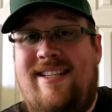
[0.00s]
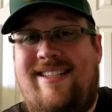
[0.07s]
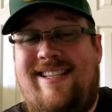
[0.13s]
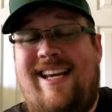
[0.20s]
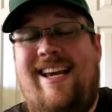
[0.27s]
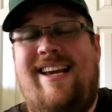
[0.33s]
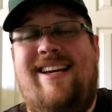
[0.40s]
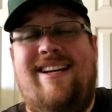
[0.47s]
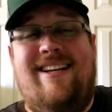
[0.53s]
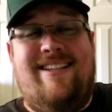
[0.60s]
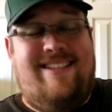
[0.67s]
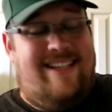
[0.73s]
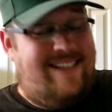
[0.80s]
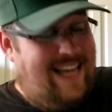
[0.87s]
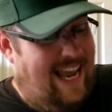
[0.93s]
C
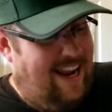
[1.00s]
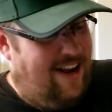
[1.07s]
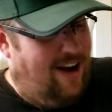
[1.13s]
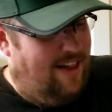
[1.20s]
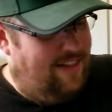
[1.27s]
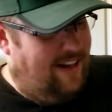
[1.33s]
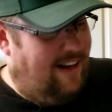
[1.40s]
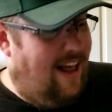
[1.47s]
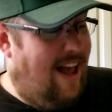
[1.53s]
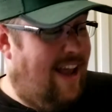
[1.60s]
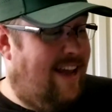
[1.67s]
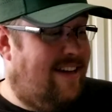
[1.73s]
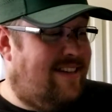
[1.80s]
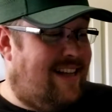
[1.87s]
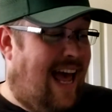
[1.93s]
to take on the
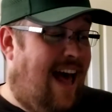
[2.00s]
Lions.